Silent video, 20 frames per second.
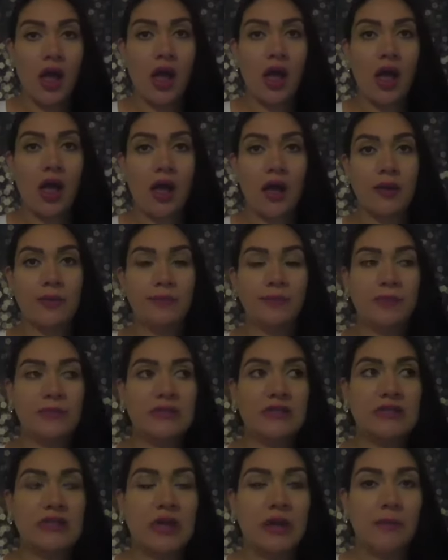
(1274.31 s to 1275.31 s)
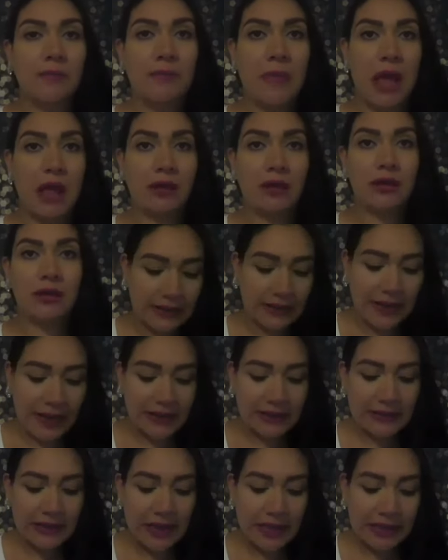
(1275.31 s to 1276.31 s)
um, some
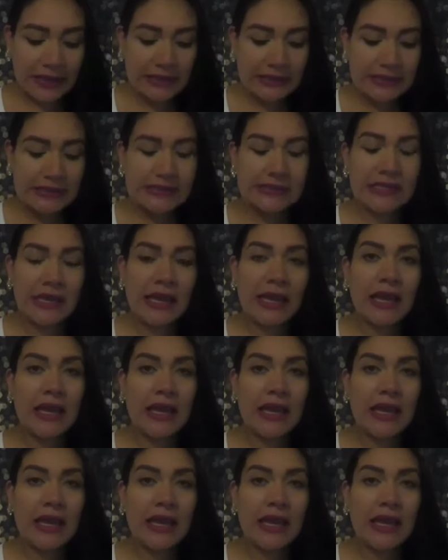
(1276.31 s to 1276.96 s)
LED lights